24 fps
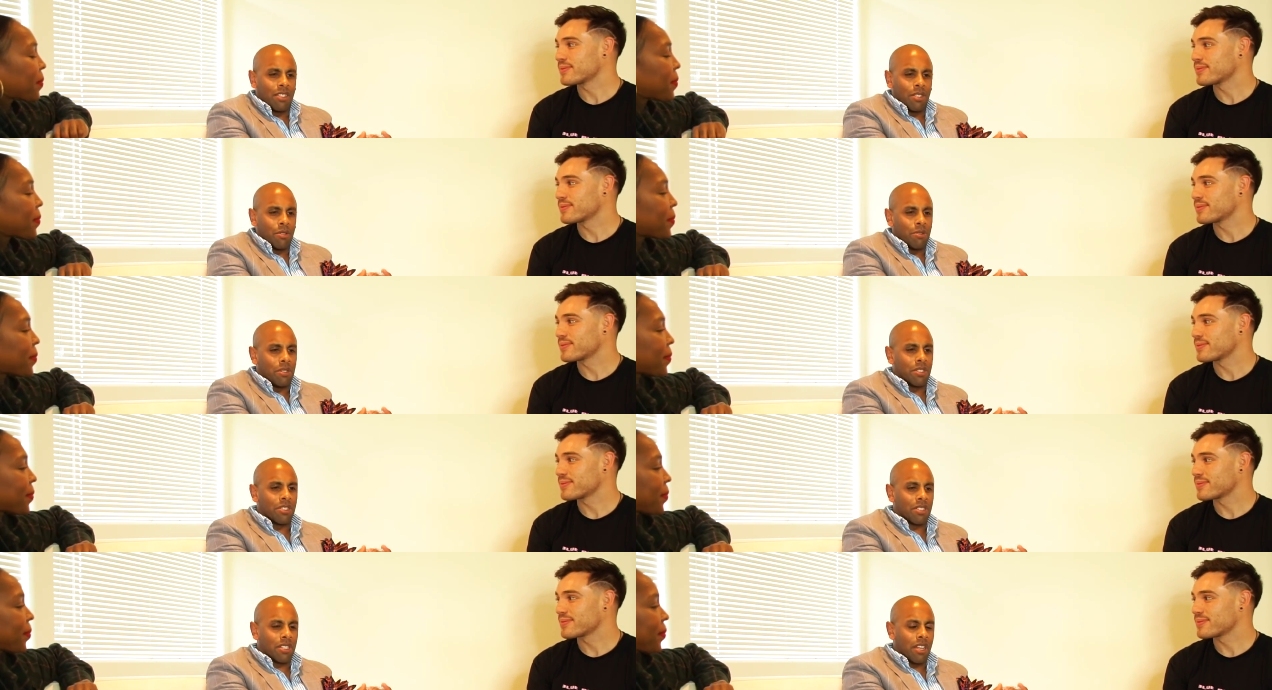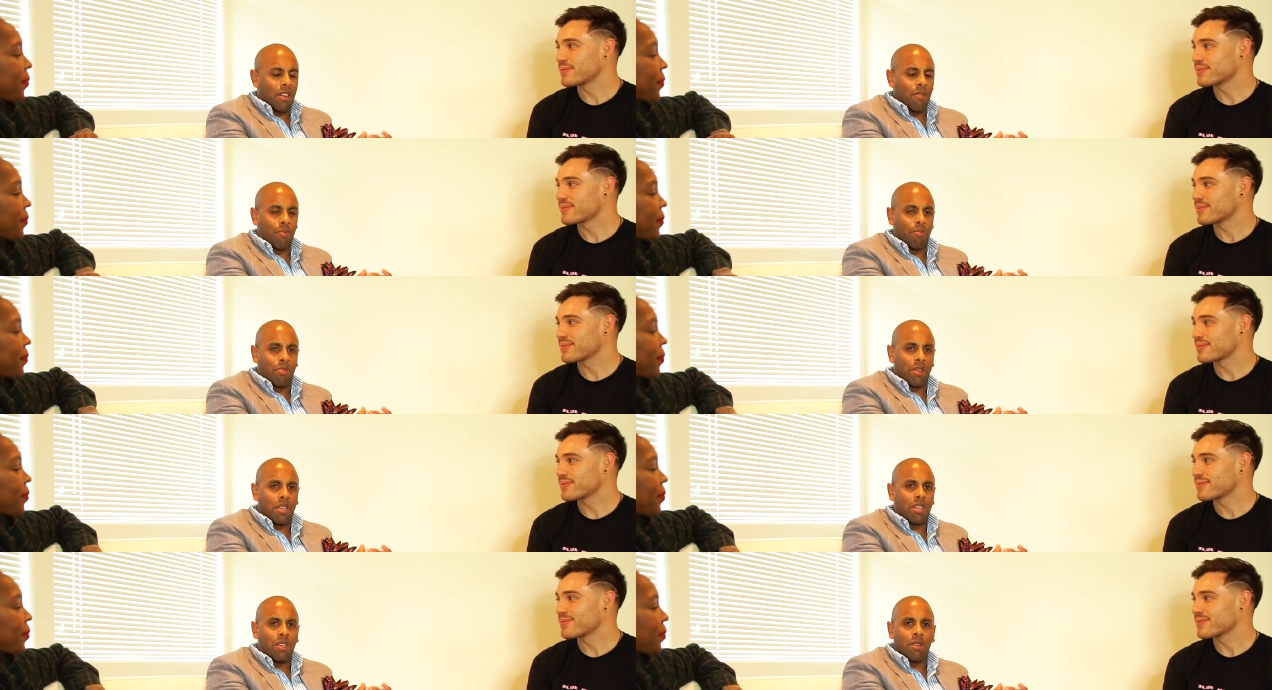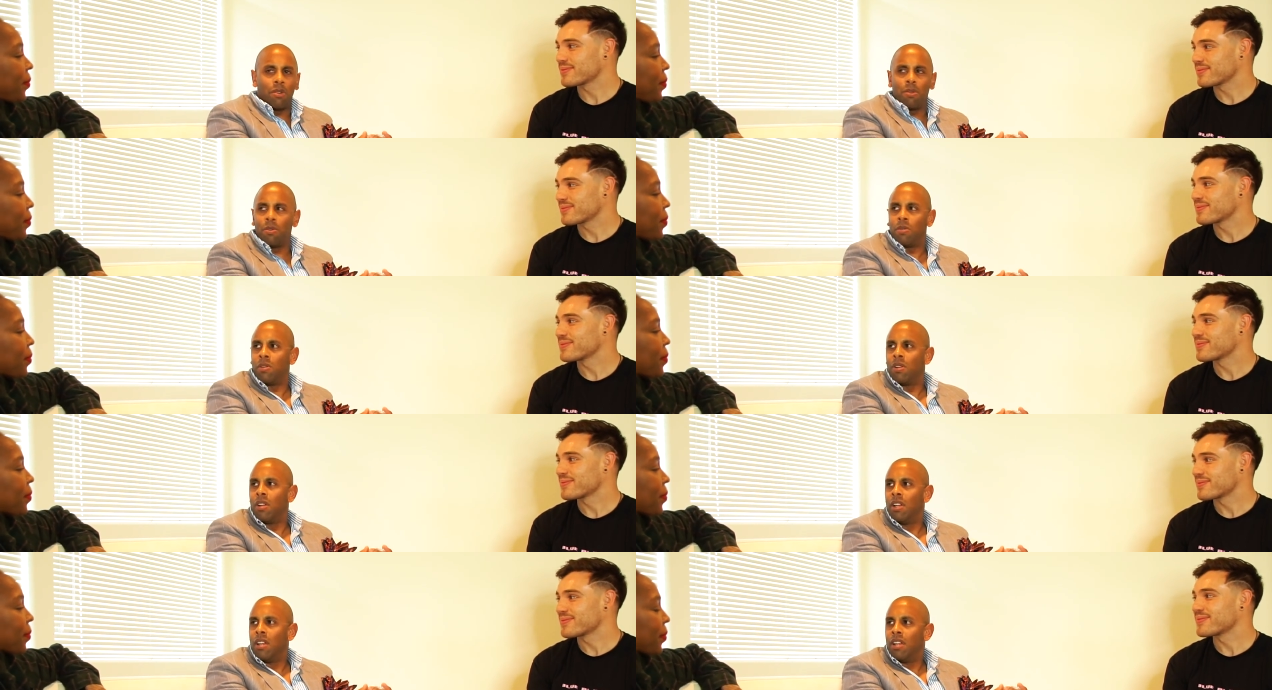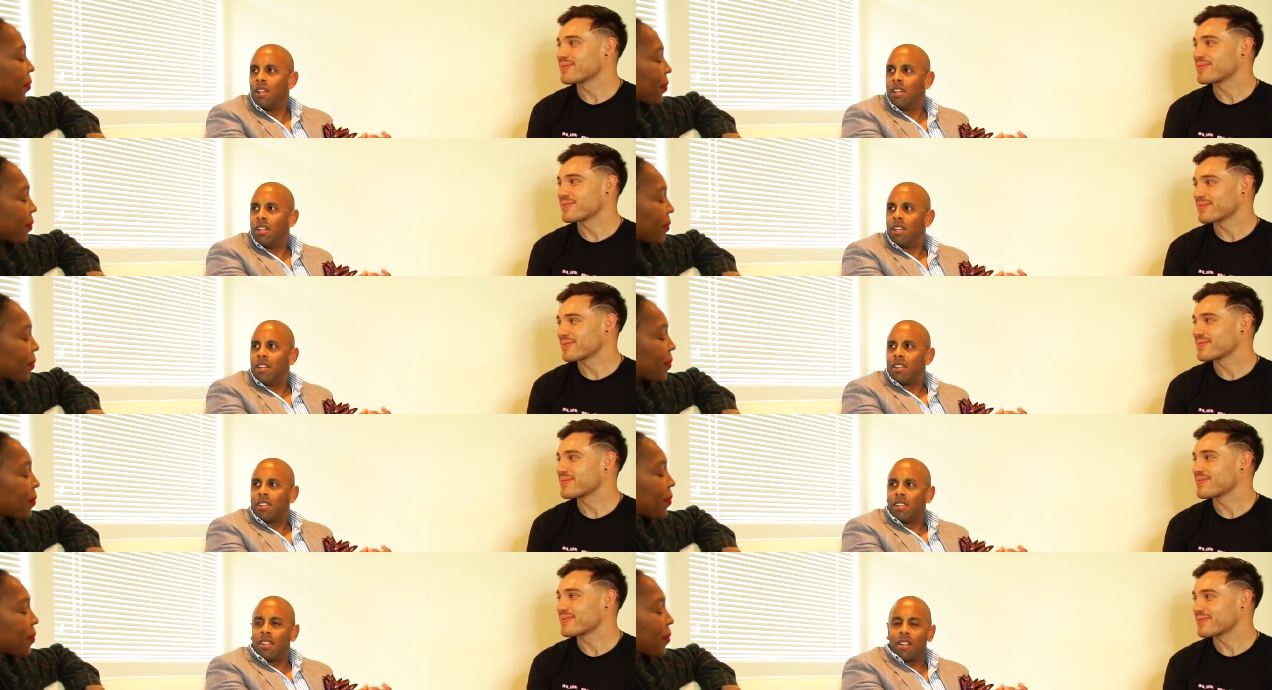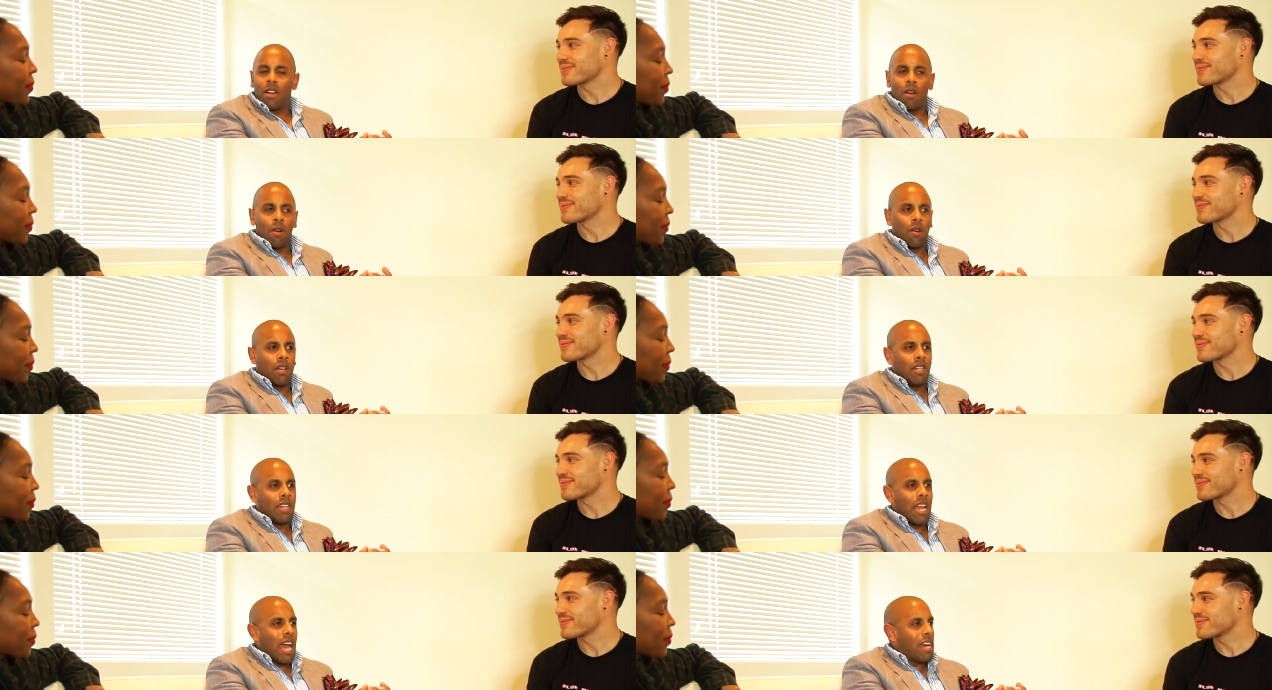Speaker 1: do yourself, be you, you
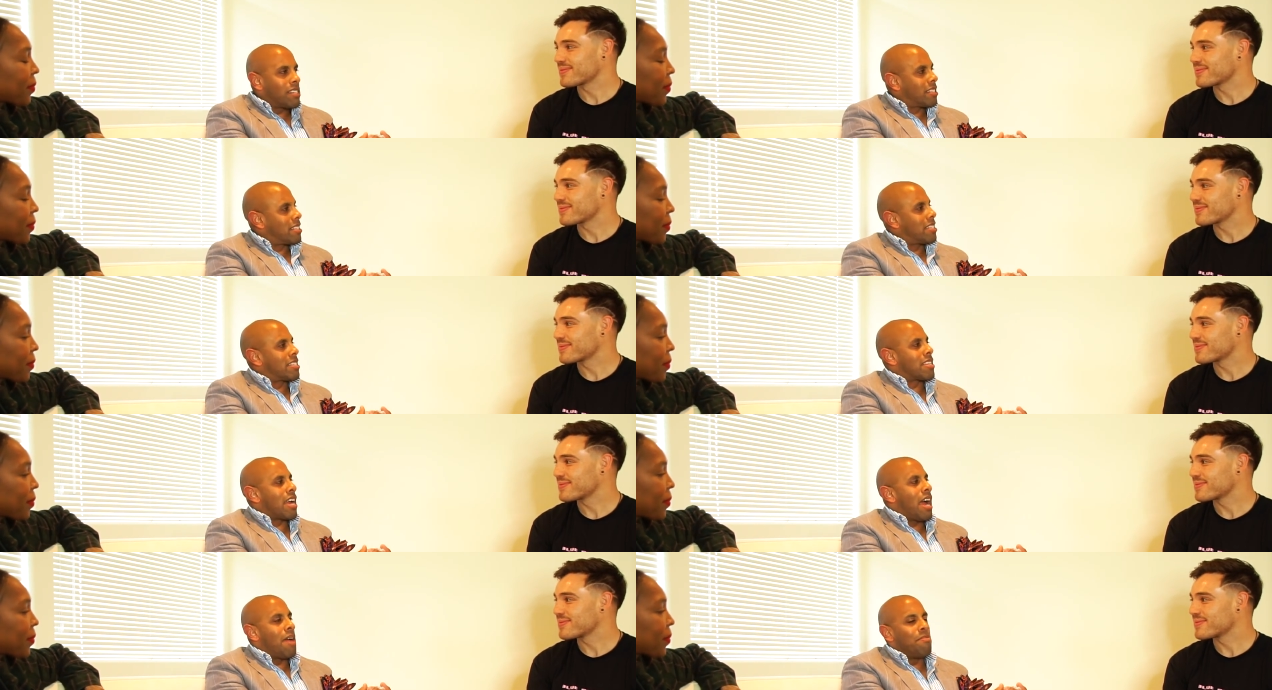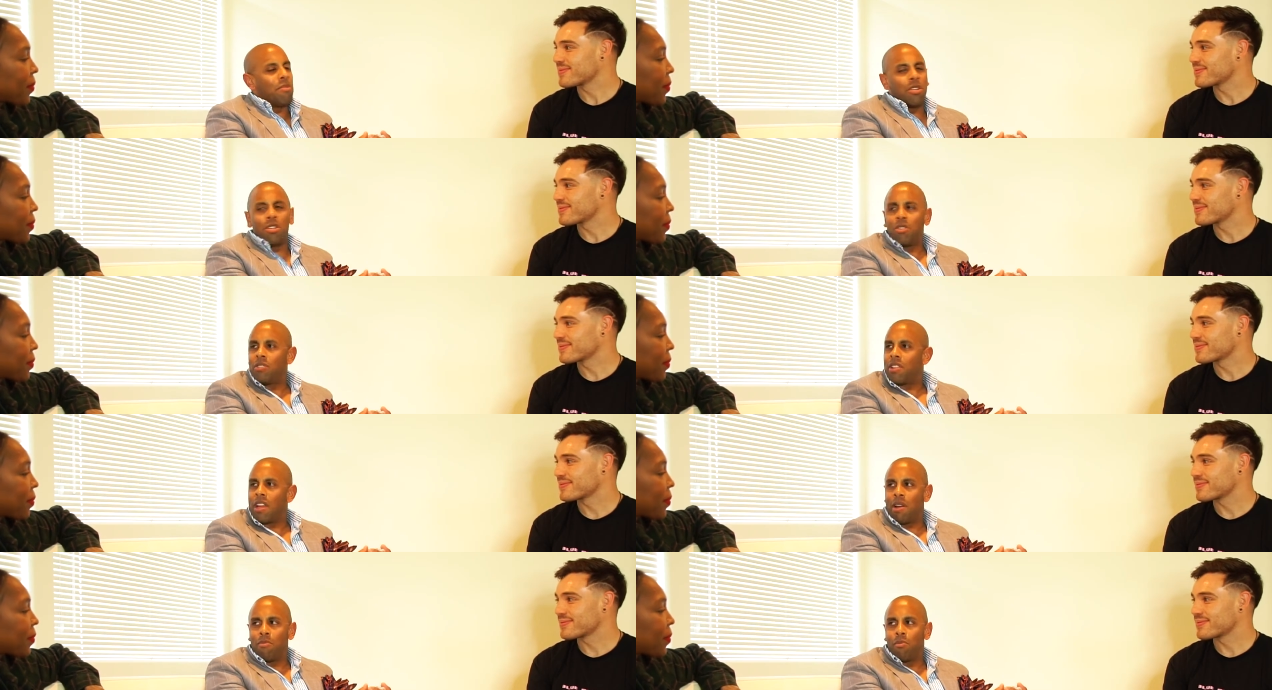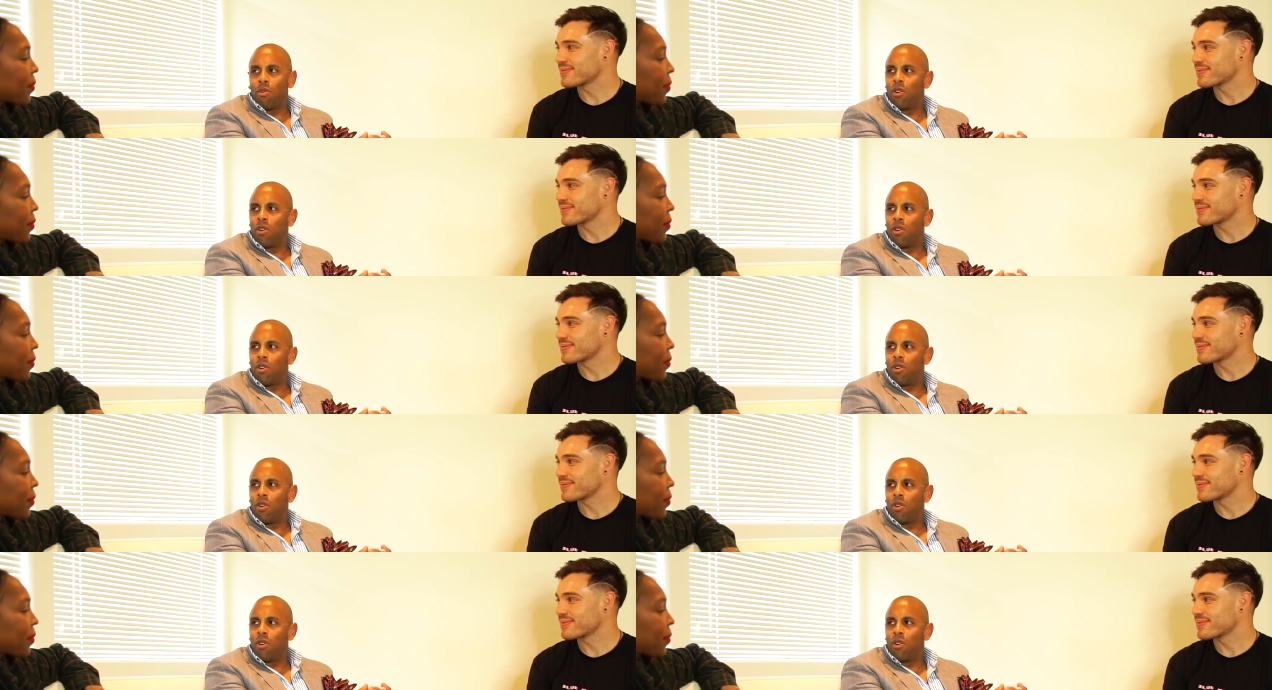know, and now's the time to do that